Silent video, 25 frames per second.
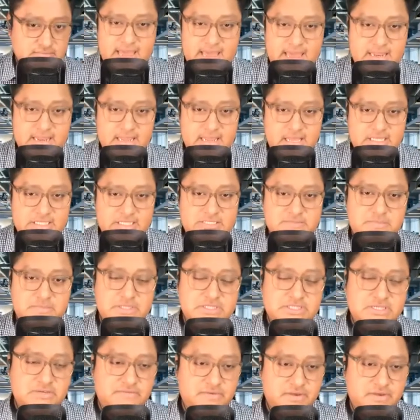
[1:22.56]
Yeah, and
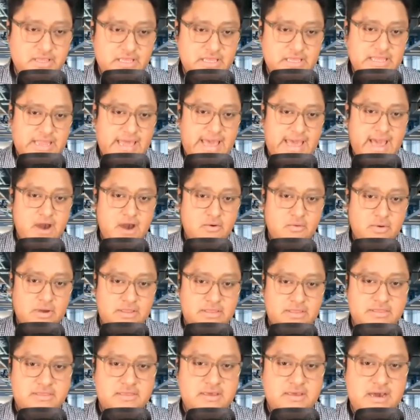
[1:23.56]
specifically now
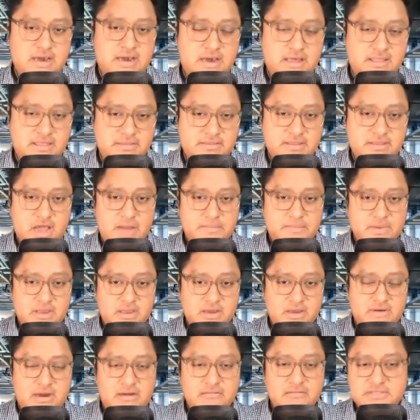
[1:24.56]
with the
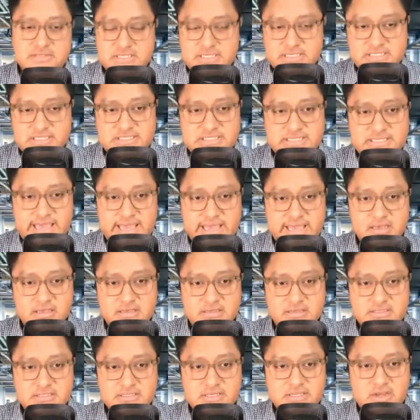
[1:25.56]
topic of obviously
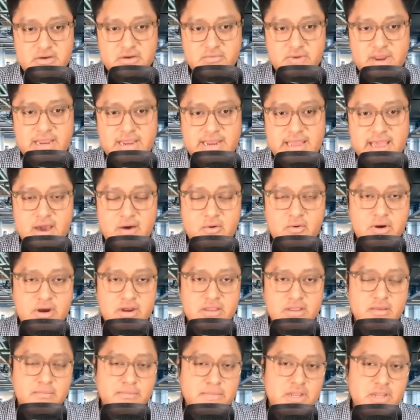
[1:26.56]
sales, right now
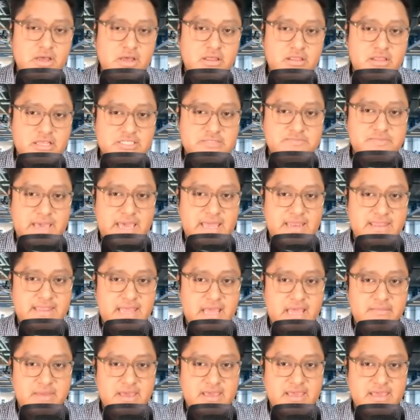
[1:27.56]
we're in the middle of this
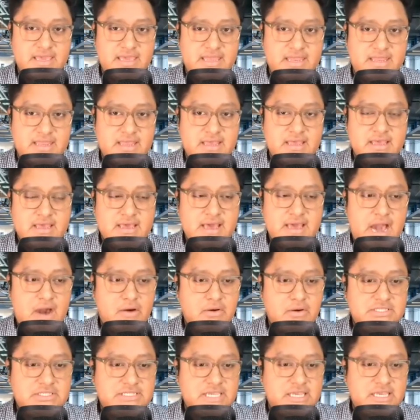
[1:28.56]
pandemic, and
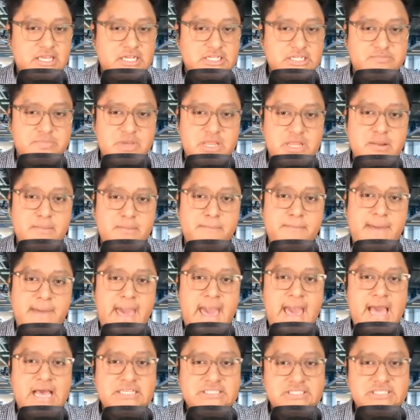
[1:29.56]
I would say there's
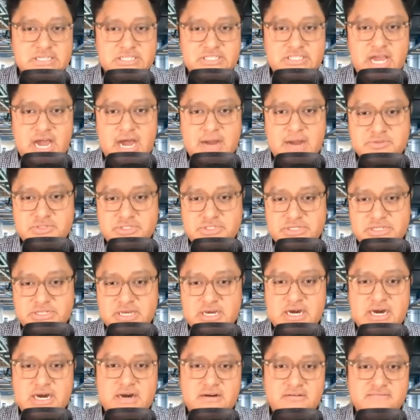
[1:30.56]
been mass
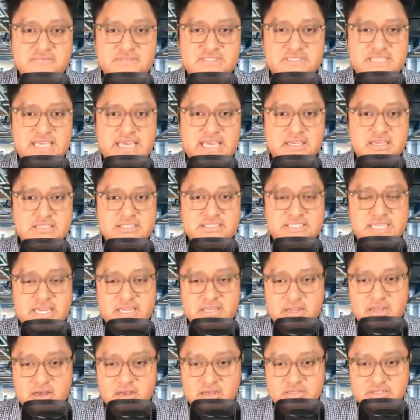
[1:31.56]
adoption of sales
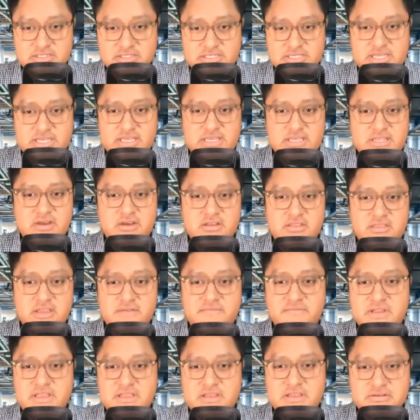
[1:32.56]
technology,
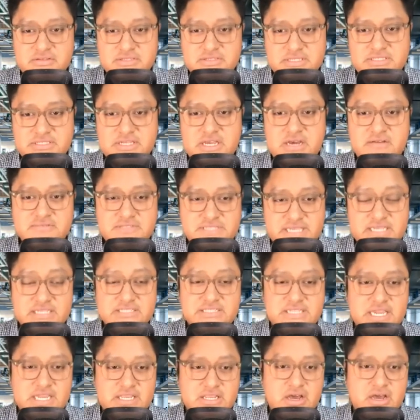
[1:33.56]
different uses of
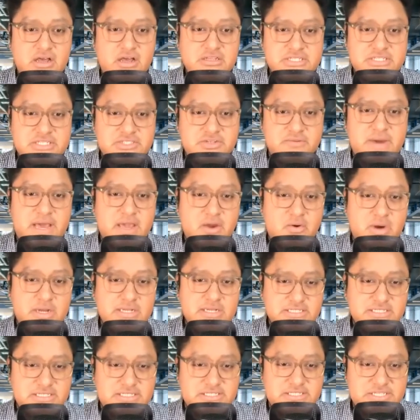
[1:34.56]
sales technology. So my
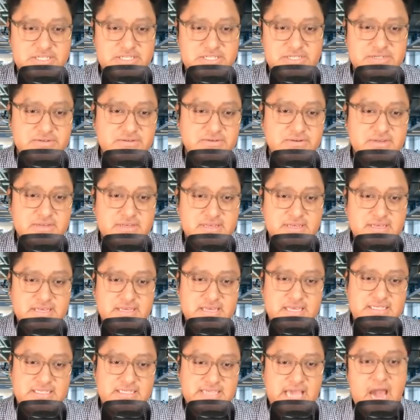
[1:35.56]
question to you
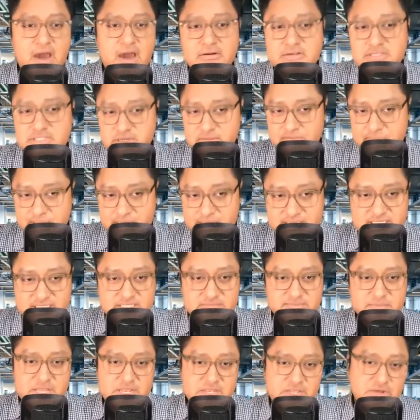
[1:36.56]
is, how has your
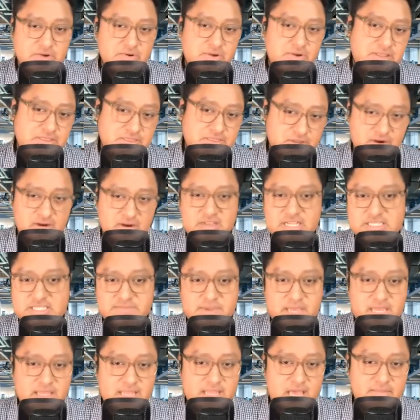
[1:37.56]
business been doing during
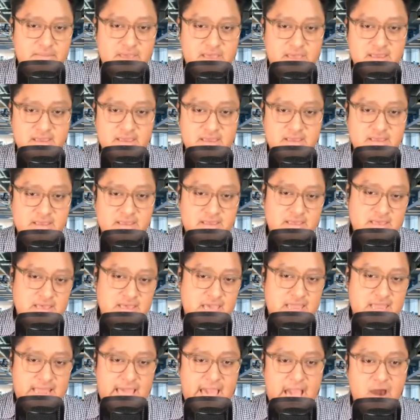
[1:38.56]
this pandemic,
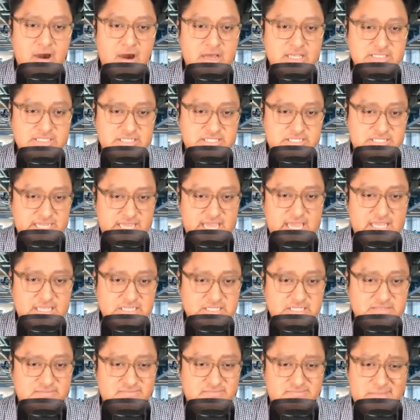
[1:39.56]
and how has it
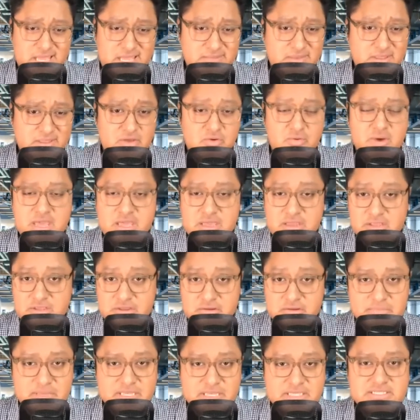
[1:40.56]
changed maybe the way
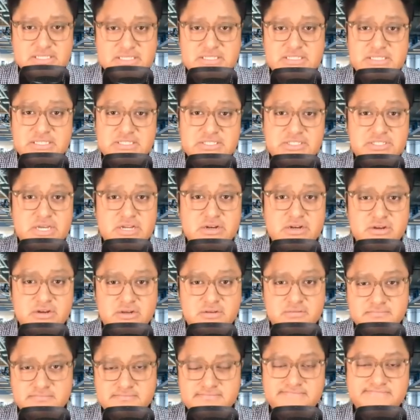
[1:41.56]
you do business in
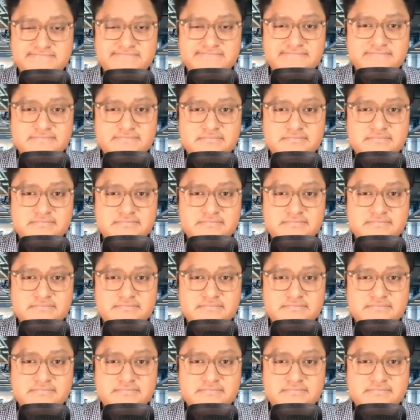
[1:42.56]
general?